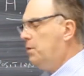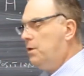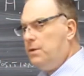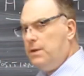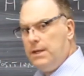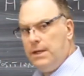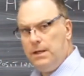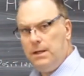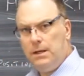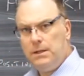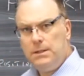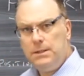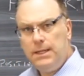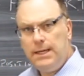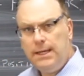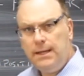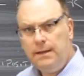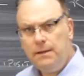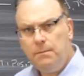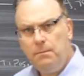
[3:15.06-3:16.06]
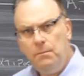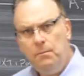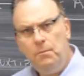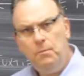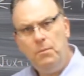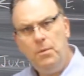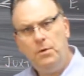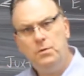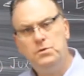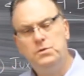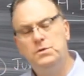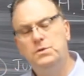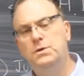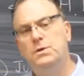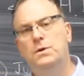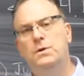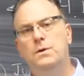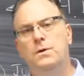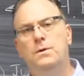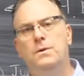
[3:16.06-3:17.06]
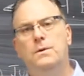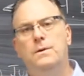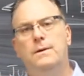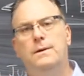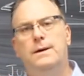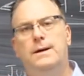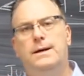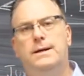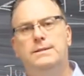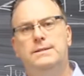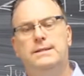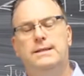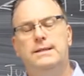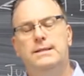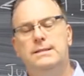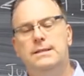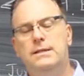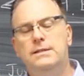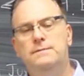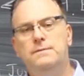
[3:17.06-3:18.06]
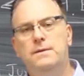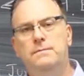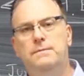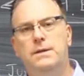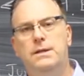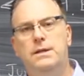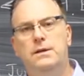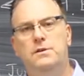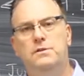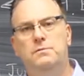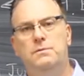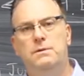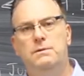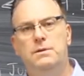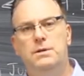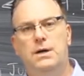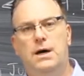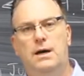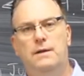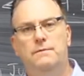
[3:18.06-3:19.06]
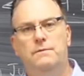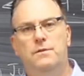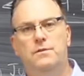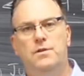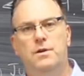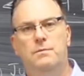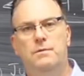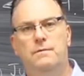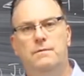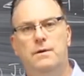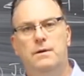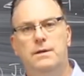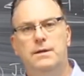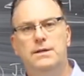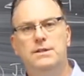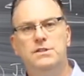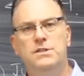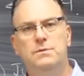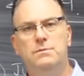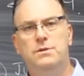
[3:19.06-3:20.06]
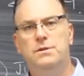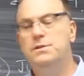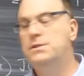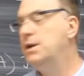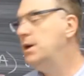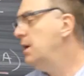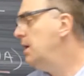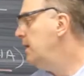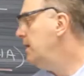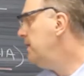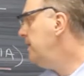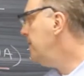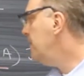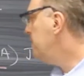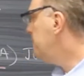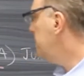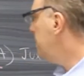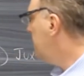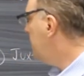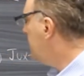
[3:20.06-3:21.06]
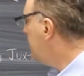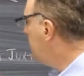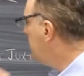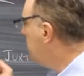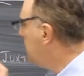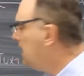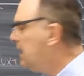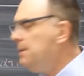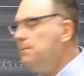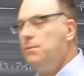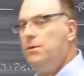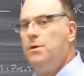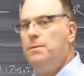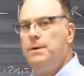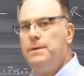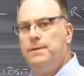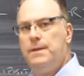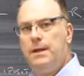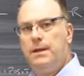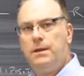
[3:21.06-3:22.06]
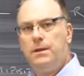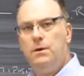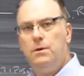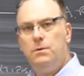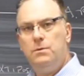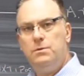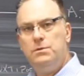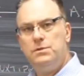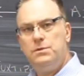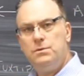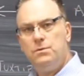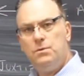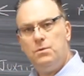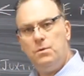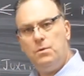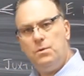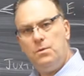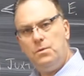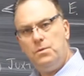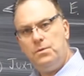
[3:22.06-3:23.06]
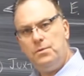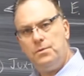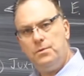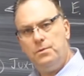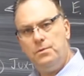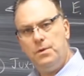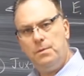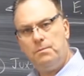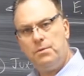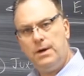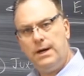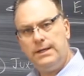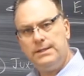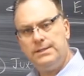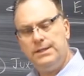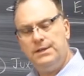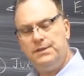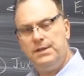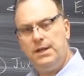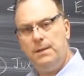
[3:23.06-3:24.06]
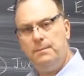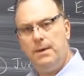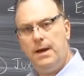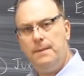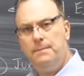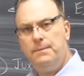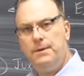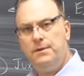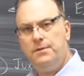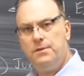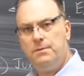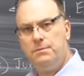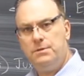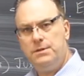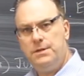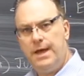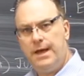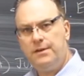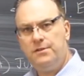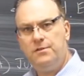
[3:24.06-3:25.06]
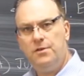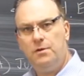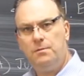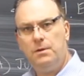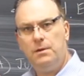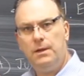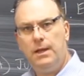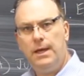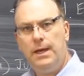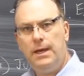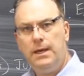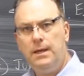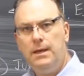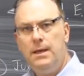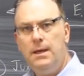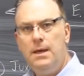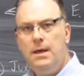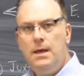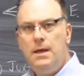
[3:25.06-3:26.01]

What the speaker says: really, in a lot of the most successful videos we've shot for some of our customers, there's an aha moment that goes through the process, and it might be some text overlay